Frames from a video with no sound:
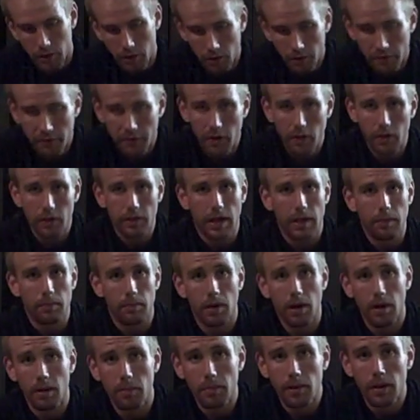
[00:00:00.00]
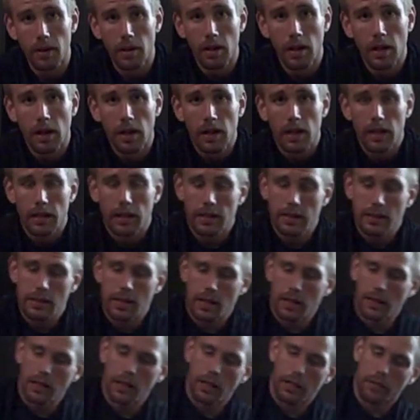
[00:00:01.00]
You'll feel that bump. That's
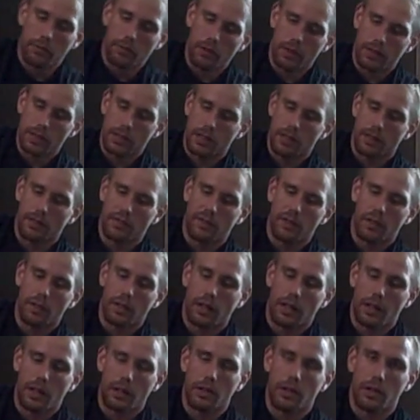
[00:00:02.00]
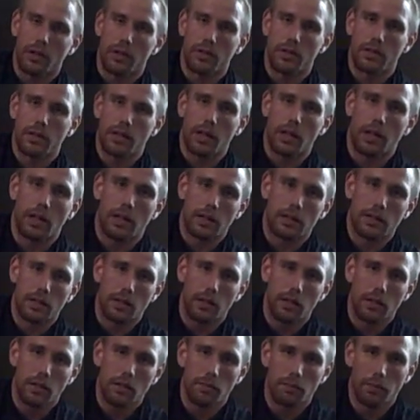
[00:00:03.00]
kind of like what it's going to feel like under your skin. It's a
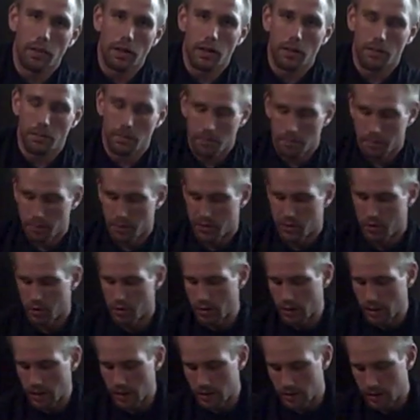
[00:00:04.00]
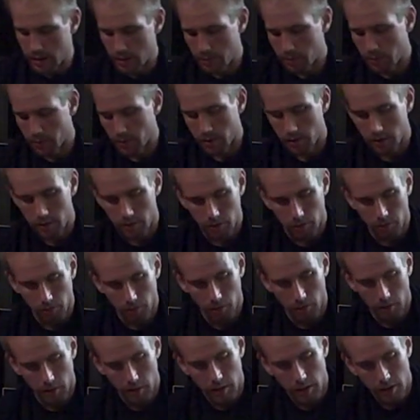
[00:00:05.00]
little bump, but you can get deep within the
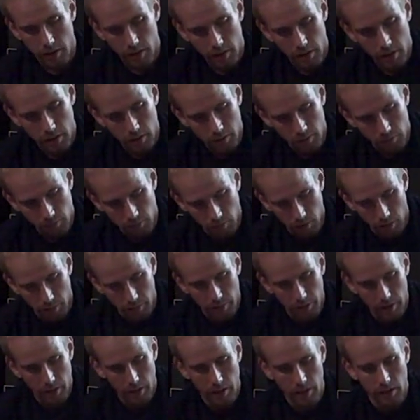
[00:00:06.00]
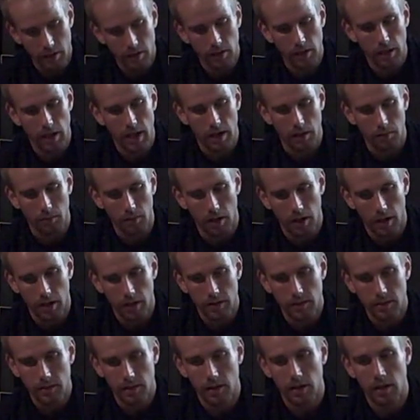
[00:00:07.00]
groin, rub it in
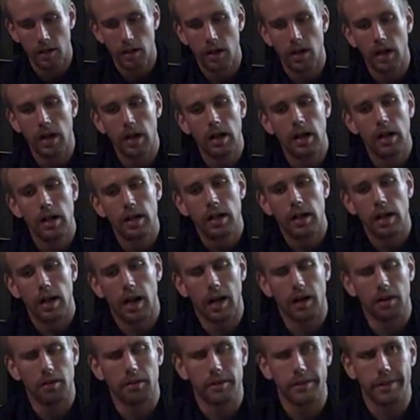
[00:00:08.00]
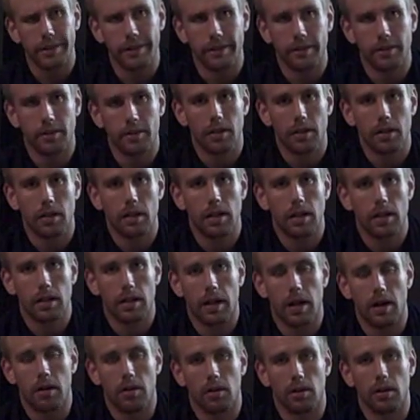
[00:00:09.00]
clockwise. I don't really the
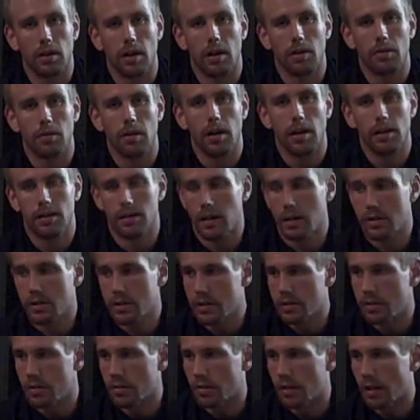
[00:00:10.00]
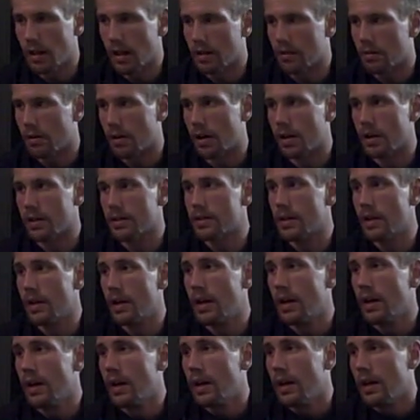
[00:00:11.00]
counterclockwise. I just do clockwise.
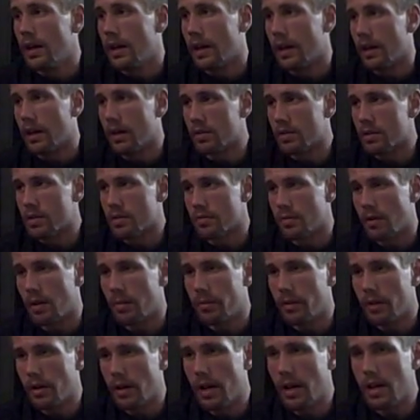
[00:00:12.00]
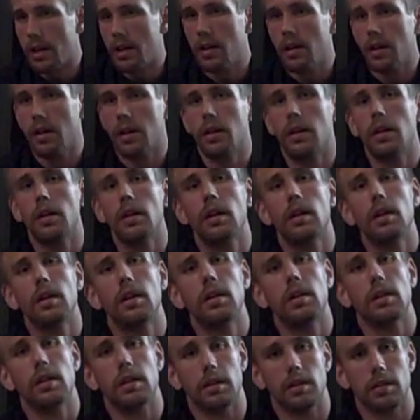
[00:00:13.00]
And I'll just rub it in
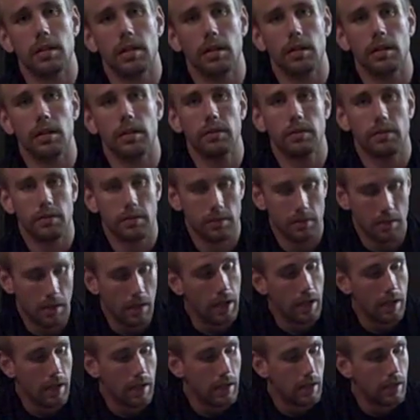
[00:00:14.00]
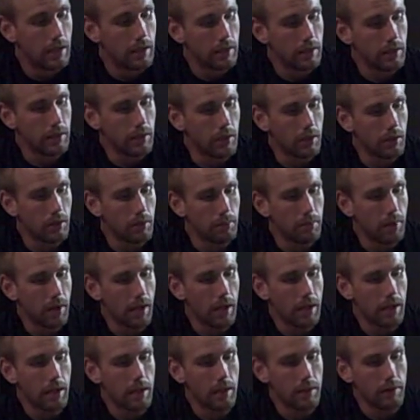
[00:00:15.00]
until it, the
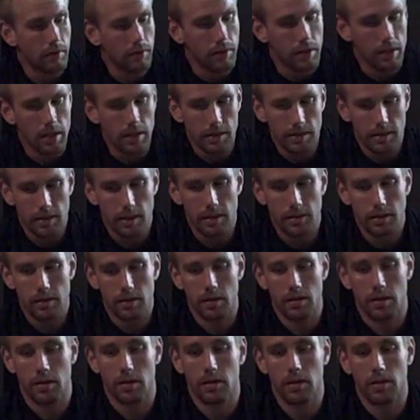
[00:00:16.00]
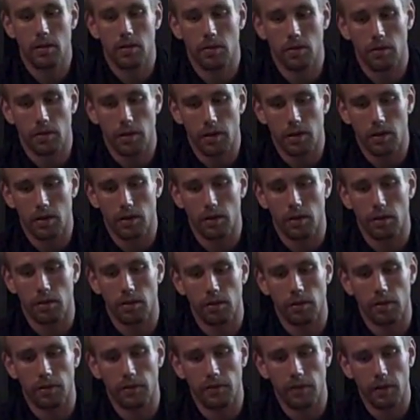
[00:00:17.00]
pain either eases or you can
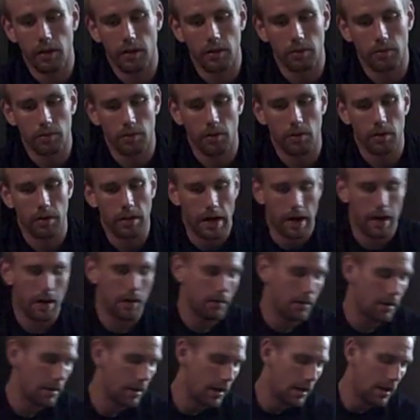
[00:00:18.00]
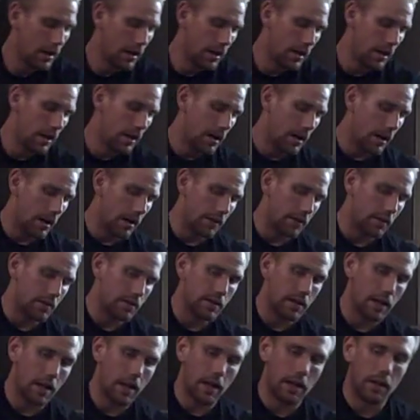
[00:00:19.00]
literally feel it rolling out. Other
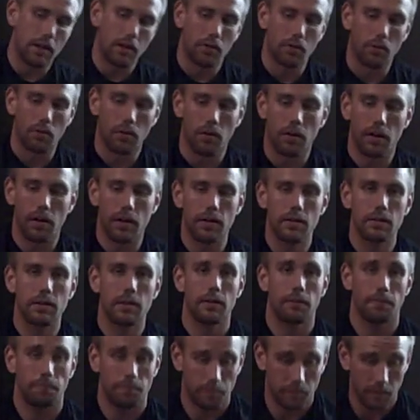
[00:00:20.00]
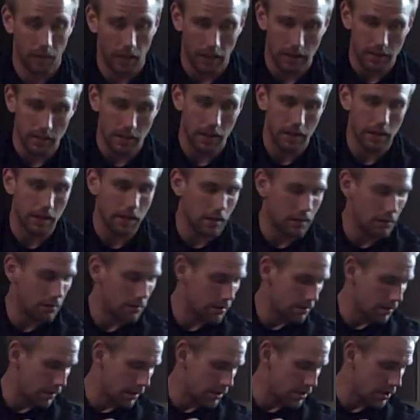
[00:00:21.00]
side, the groins. I tell you, I do it
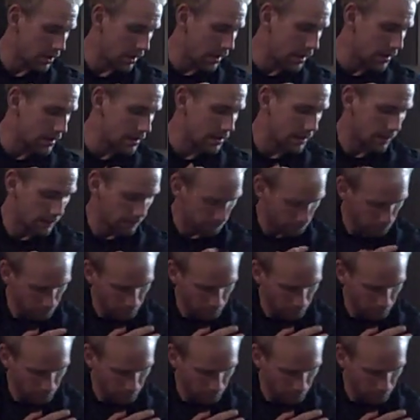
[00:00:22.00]
to my chest.